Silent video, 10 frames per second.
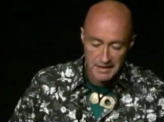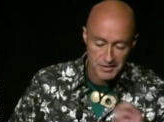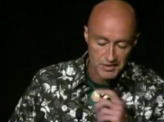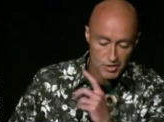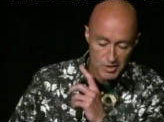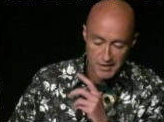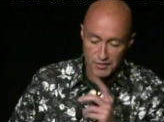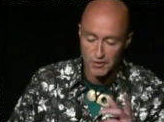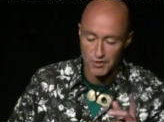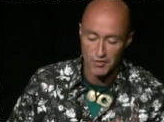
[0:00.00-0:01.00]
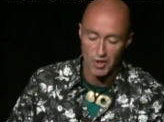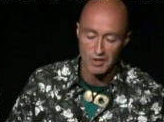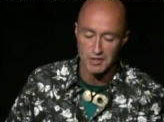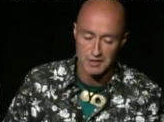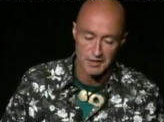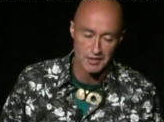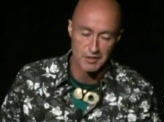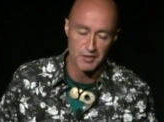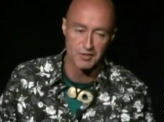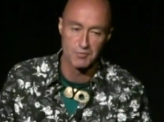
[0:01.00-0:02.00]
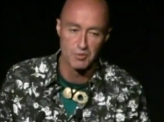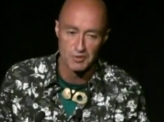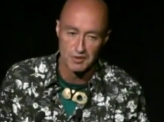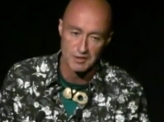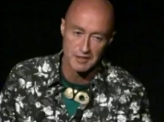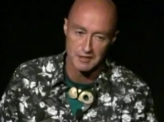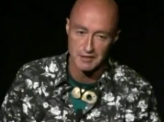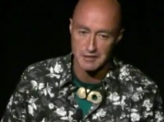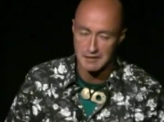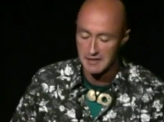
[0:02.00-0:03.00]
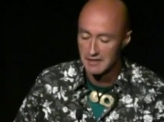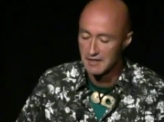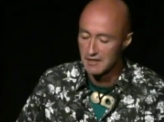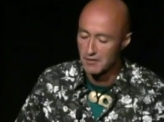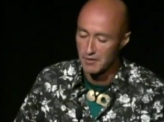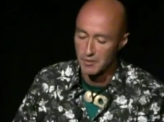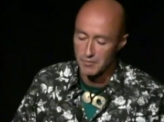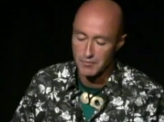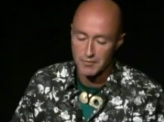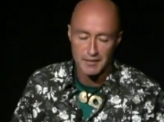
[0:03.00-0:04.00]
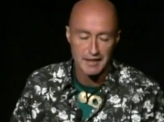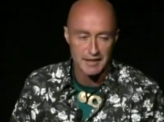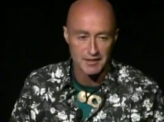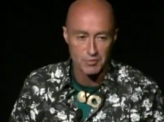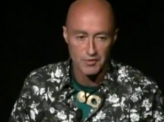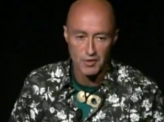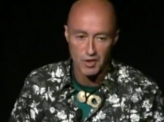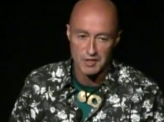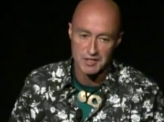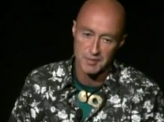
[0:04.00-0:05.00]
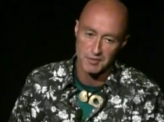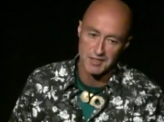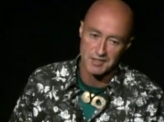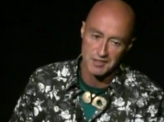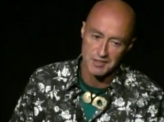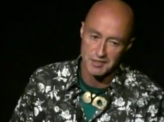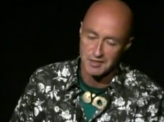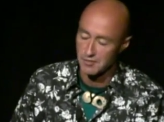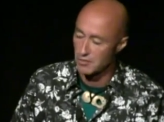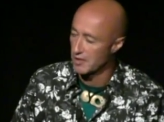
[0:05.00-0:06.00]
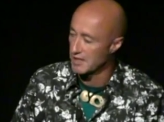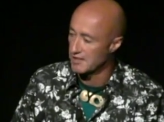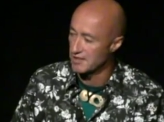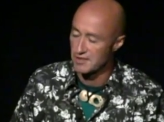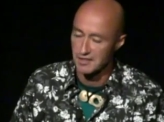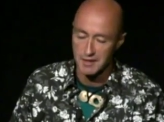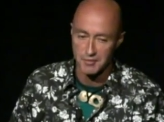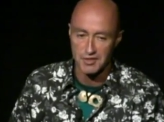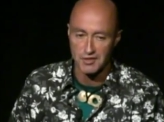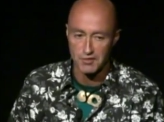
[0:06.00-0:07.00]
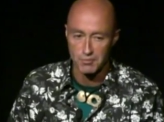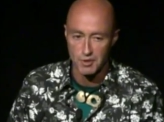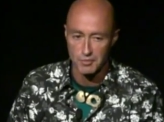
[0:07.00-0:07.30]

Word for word: And it's the transfer of knowledge that is the most important thing here. From, it's with knowledge comes identity, and with identity comes sense of